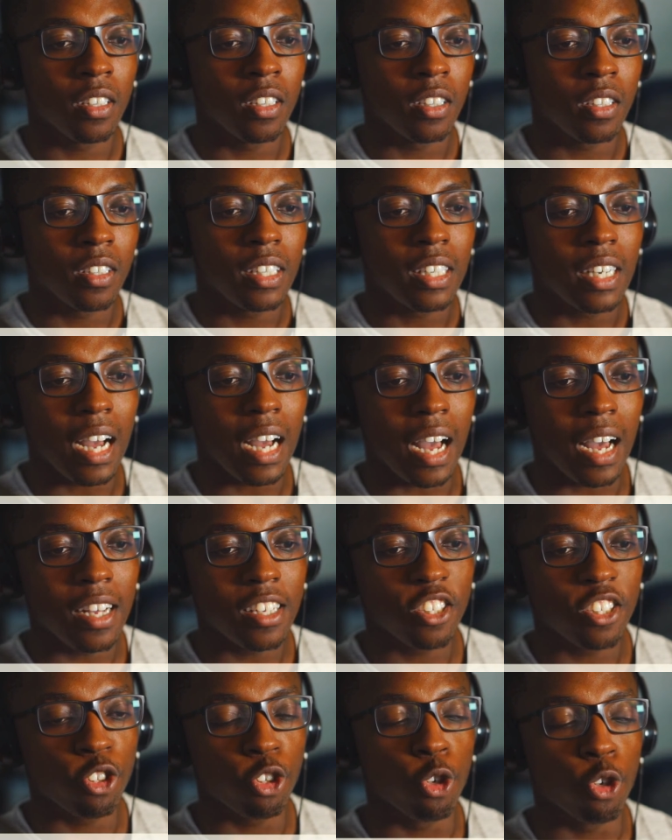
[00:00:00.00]
you
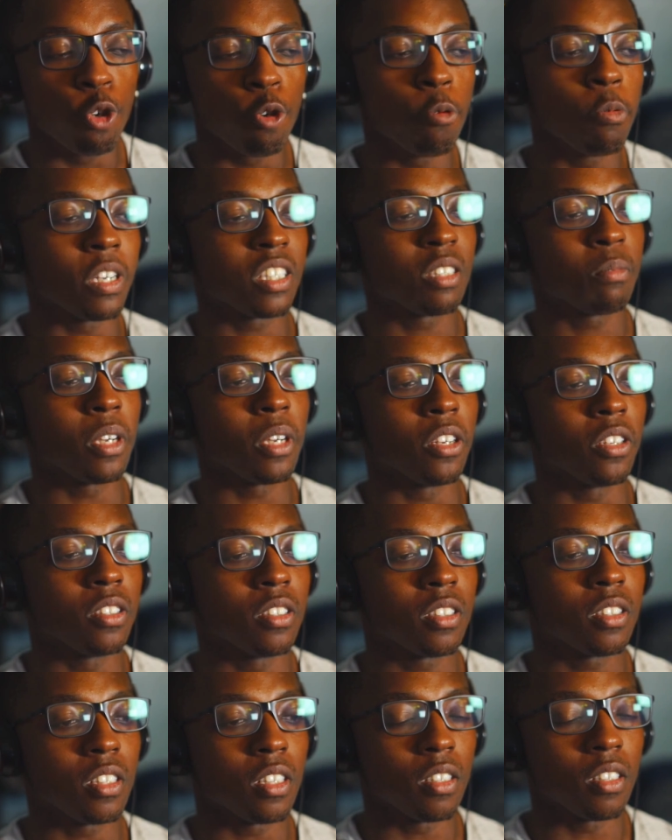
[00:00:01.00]
experienced it,
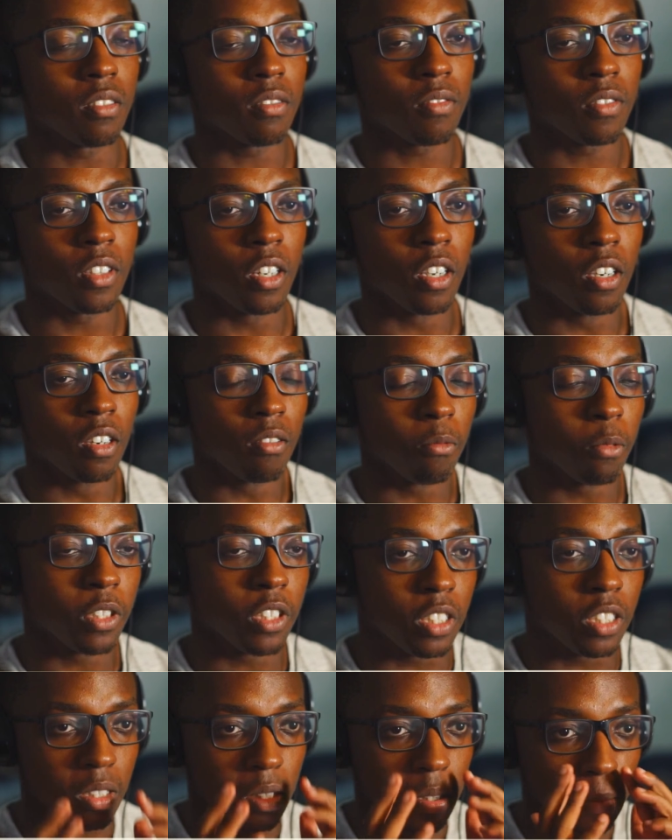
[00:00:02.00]
which is
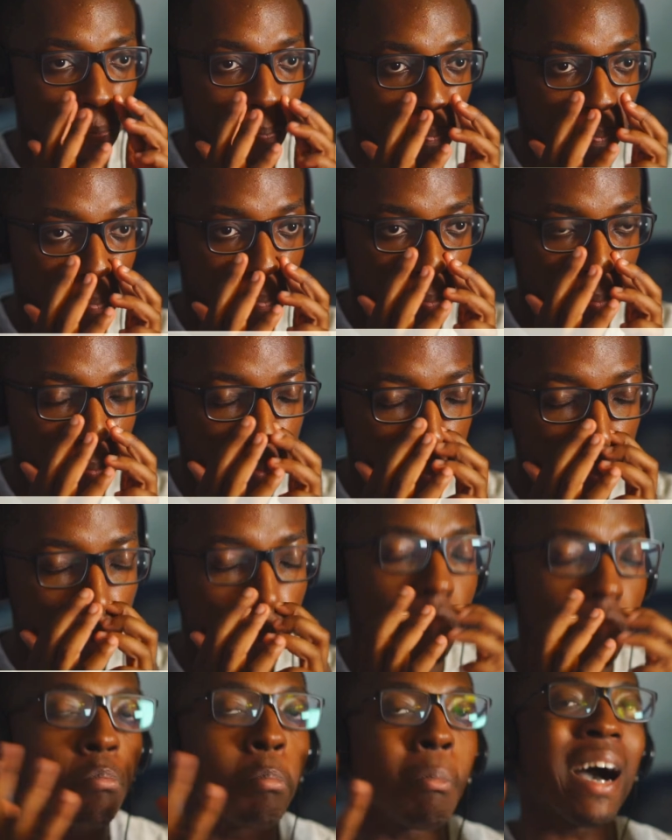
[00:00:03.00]
mind
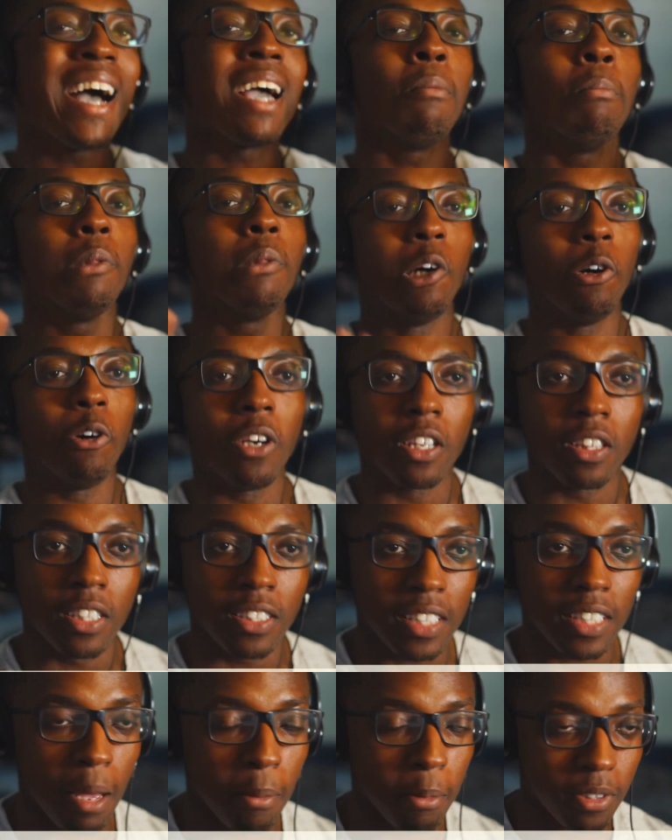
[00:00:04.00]
blowing. The type of stuff
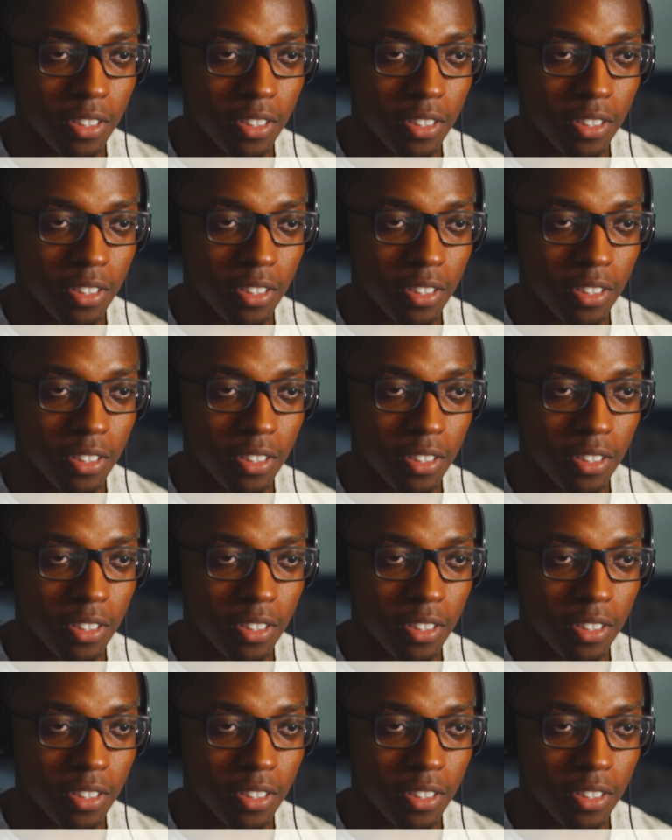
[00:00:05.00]
that